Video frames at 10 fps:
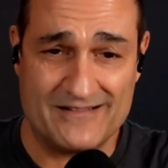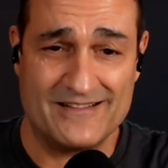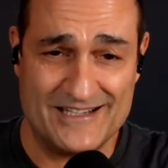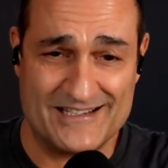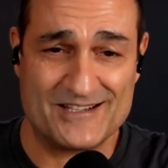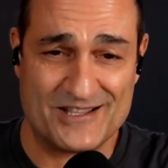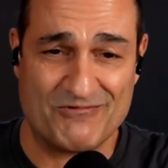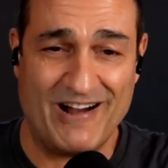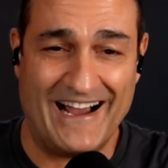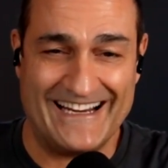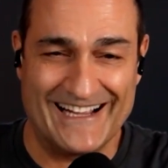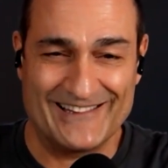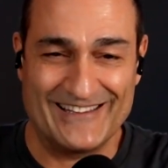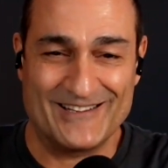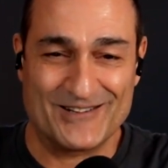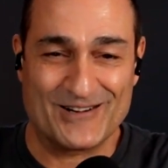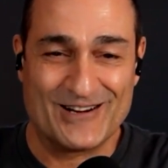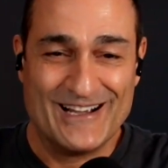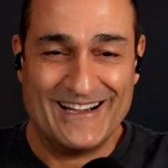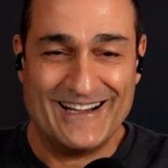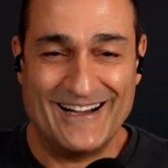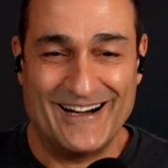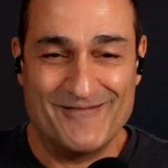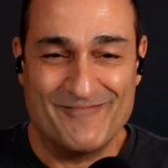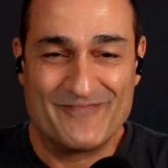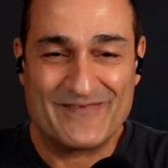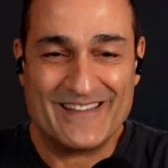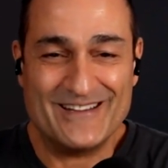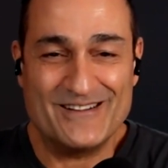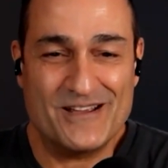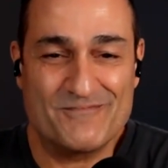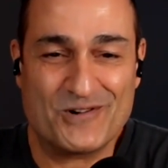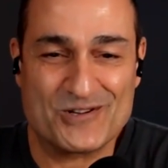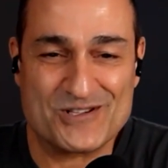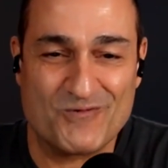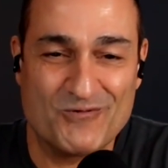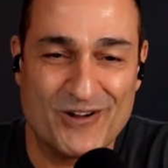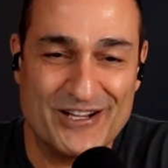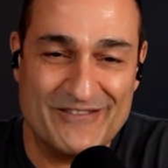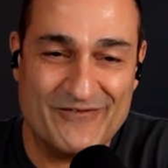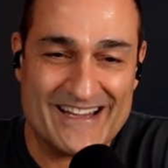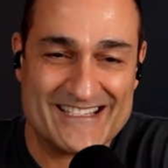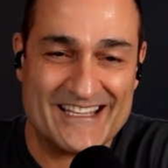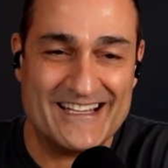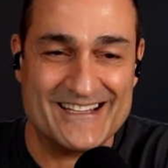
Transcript: is this the right leader and person we want to invest in?